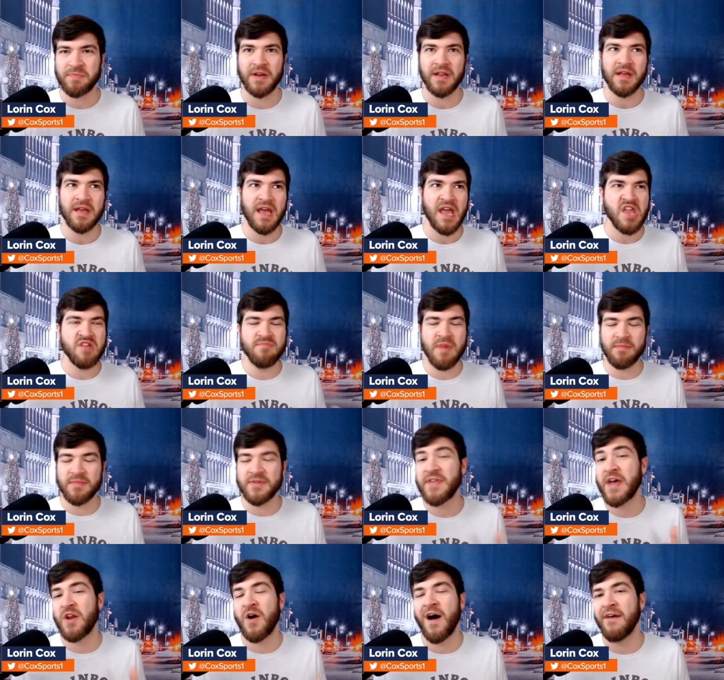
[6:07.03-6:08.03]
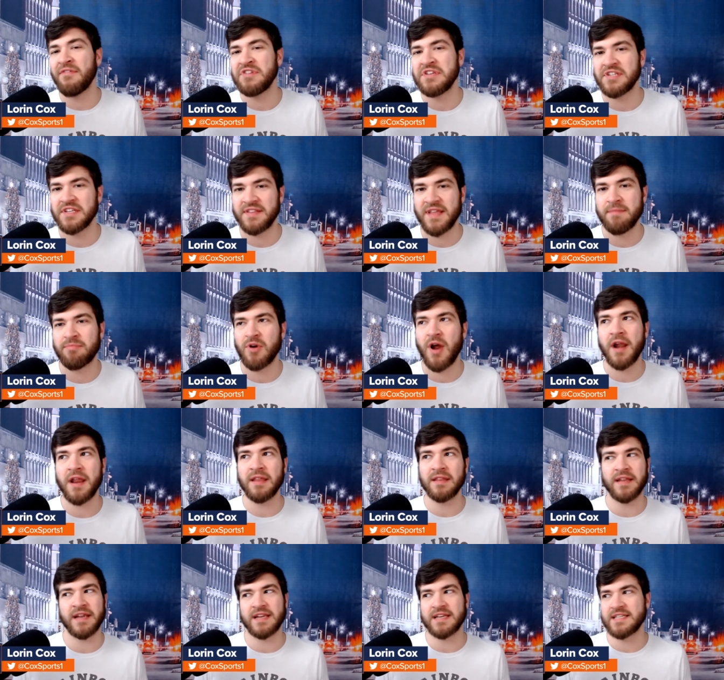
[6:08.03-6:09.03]
But you remember that offseason, they brought
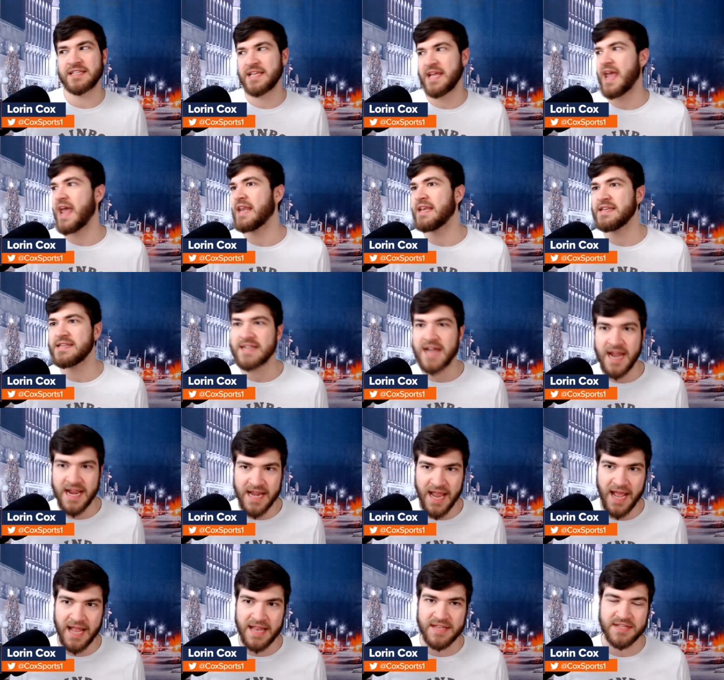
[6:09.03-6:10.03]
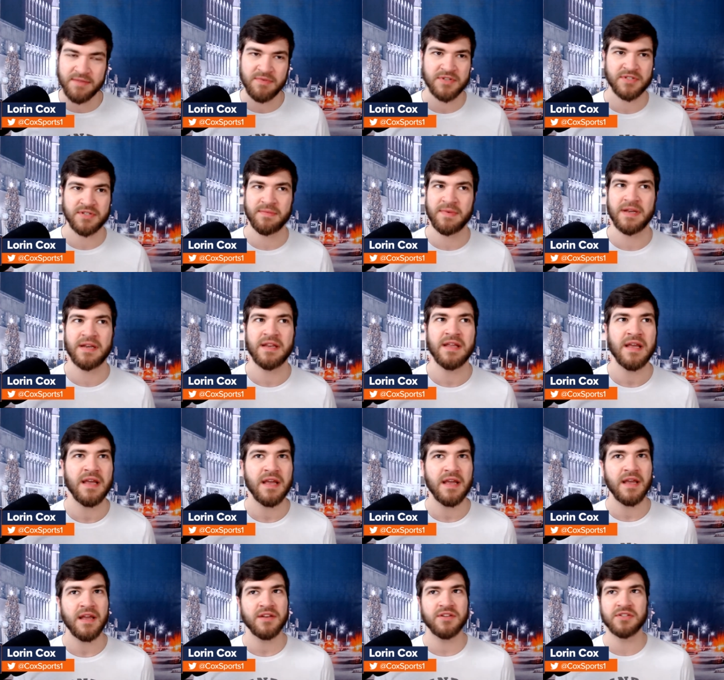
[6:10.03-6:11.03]
in like ten tight ends. It was, I mean,
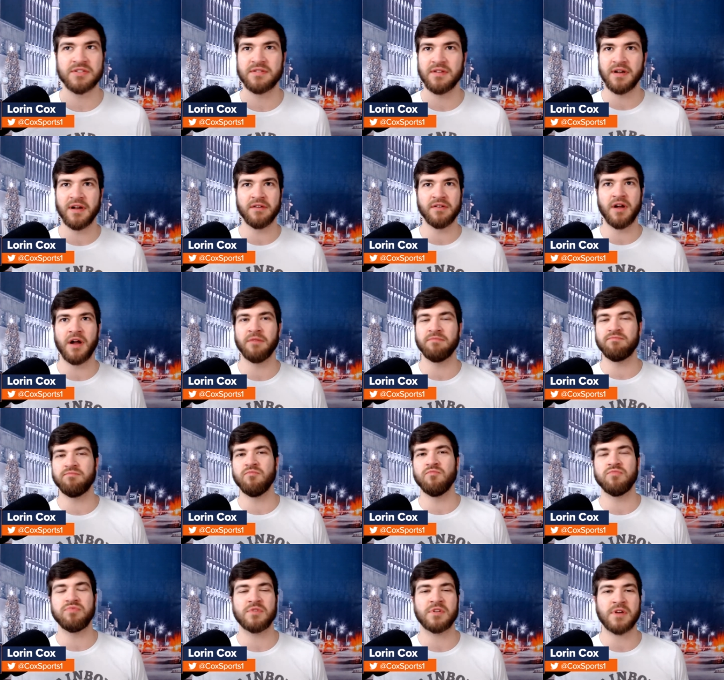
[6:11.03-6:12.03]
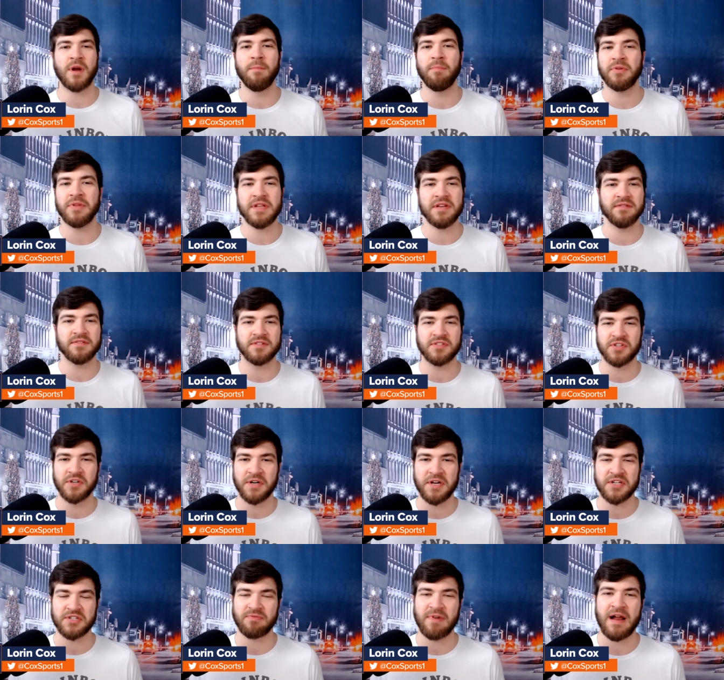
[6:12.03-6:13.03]
just a, a complete
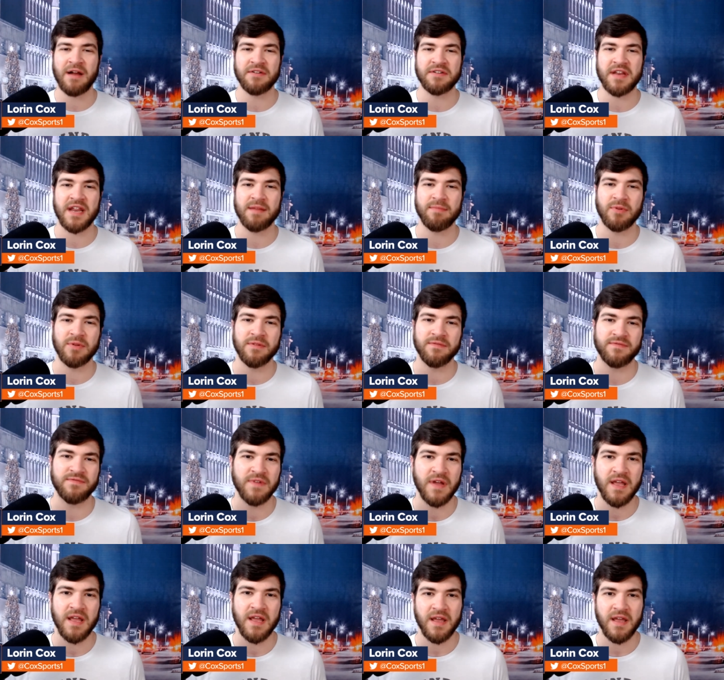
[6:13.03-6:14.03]
circus roundtable of